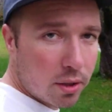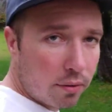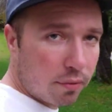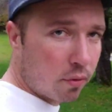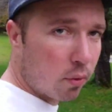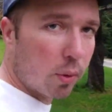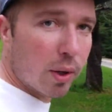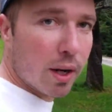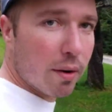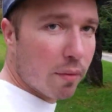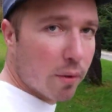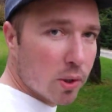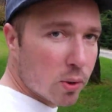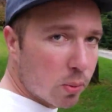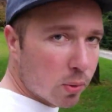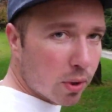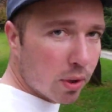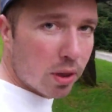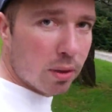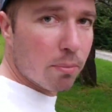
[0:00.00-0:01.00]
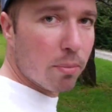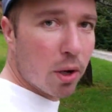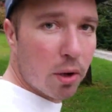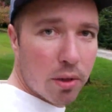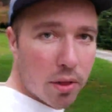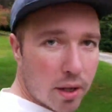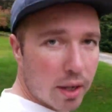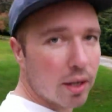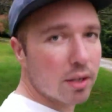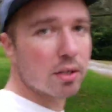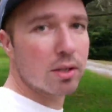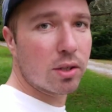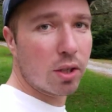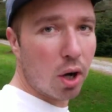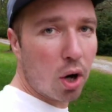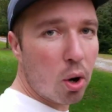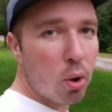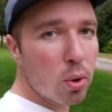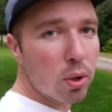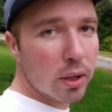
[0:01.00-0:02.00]
for whatever it's worth, Martha has
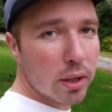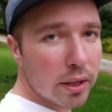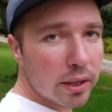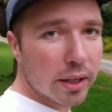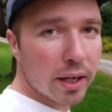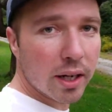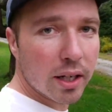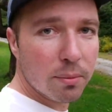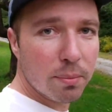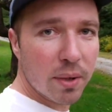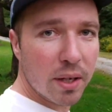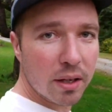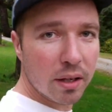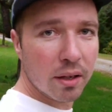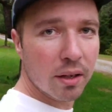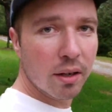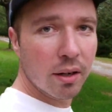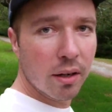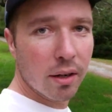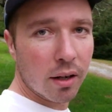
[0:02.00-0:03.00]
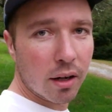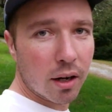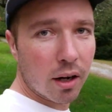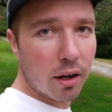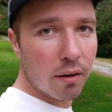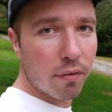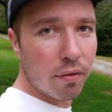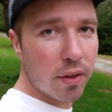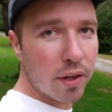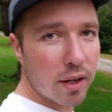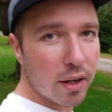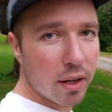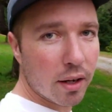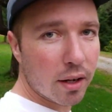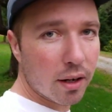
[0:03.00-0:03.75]
totally kicked me off the